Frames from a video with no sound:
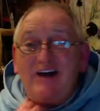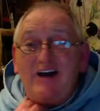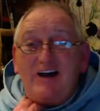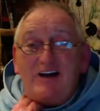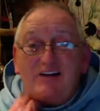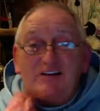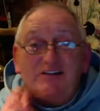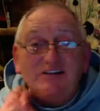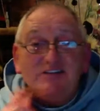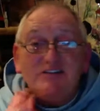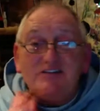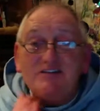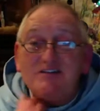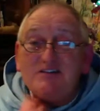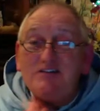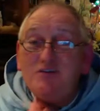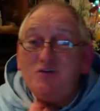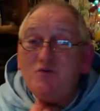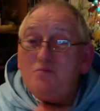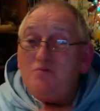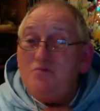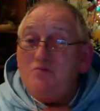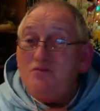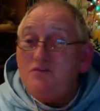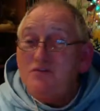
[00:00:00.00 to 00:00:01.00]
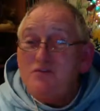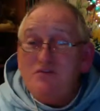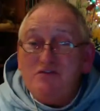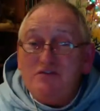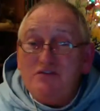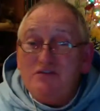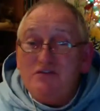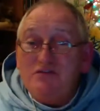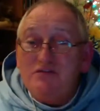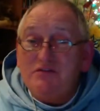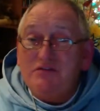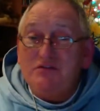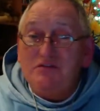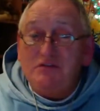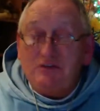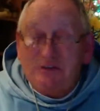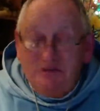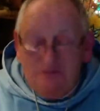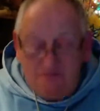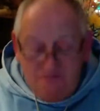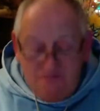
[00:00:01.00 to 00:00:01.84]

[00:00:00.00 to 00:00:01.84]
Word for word: and it's so beautiful.